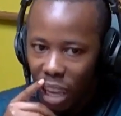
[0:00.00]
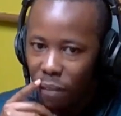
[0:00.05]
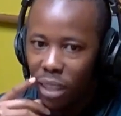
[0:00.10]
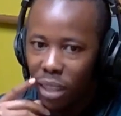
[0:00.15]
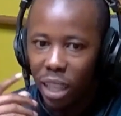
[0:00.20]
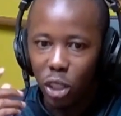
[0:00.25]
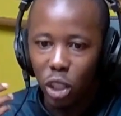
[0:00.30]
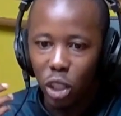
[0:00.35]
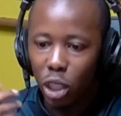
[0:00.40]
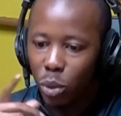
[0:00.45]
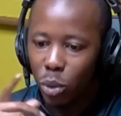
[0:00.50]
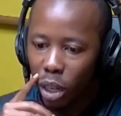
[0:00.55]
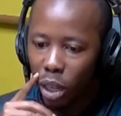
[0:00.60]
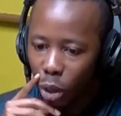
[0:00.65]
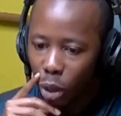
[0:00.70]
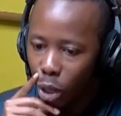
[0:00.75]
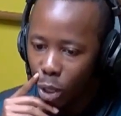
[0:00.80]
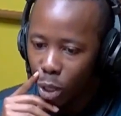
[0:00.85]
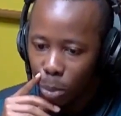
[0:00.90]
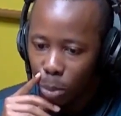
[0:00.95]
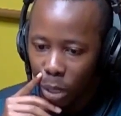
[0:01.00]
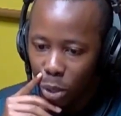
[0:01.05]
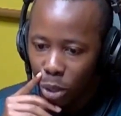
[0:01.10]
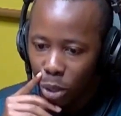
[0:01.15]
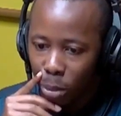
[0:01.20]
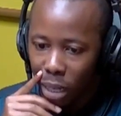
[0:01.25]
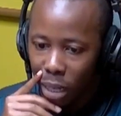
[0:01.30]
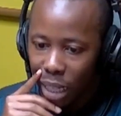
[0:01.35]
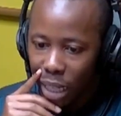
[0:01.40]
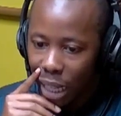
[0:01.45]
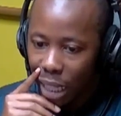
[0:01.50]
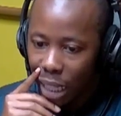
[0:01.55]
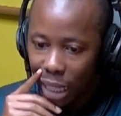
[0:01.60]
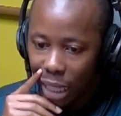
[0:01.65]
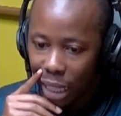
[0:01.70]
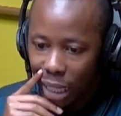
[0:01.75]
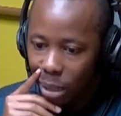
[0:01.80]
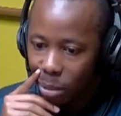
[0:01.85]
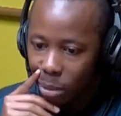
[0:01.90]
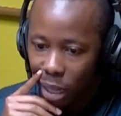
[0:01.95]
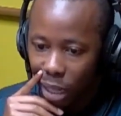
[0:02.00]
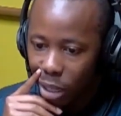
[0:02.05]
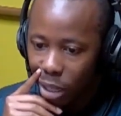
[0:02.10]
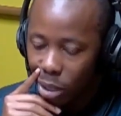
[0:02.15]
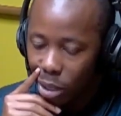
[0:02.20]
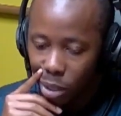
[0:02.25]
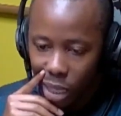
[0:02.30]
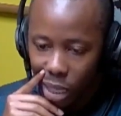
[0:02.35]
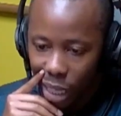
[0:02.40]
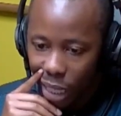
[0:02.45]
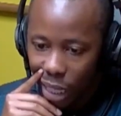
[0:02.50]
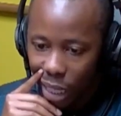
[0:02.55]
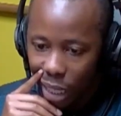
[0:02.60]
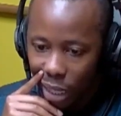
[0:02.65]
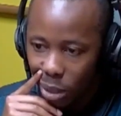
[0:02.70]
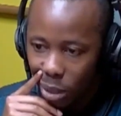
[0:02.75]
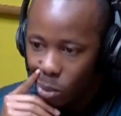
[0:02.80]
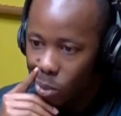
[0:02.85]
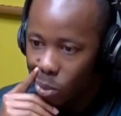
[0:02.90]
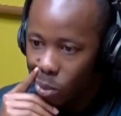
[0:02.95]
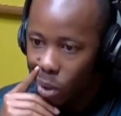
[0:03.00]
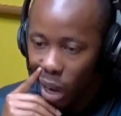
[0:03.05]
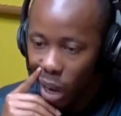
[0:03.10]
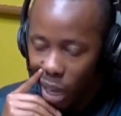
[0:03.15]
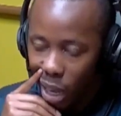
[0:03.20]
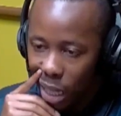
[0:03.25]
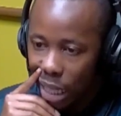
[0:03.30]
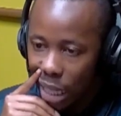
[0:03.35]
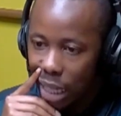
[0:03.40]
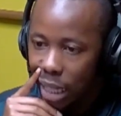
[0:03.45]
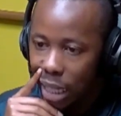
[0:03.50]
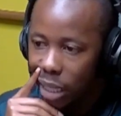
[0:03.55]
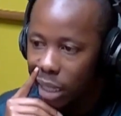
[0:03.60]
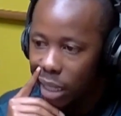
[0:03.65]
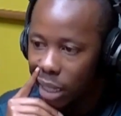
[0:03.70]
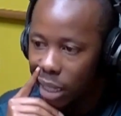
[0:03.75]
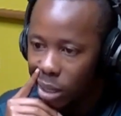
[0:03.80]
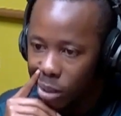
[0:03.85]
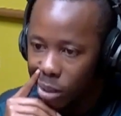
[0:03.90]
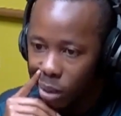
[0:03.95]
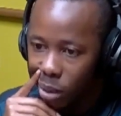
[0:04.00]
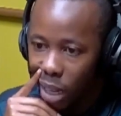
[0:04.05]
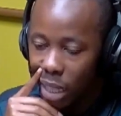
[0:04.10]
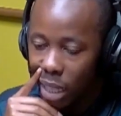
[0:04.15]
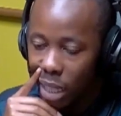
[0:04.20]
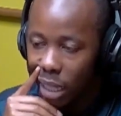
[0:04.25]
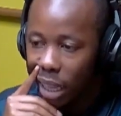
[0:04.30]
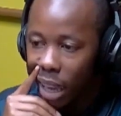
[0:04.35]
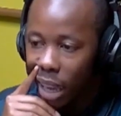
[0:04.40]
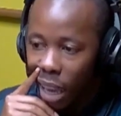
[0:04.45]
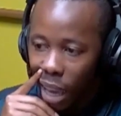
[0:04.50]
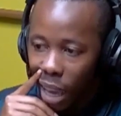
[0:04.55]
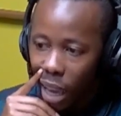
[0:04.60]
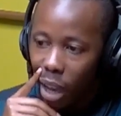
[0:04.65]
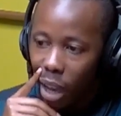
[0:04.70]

Even the children are going to be traumatized. My goodness. what? this is just crazy.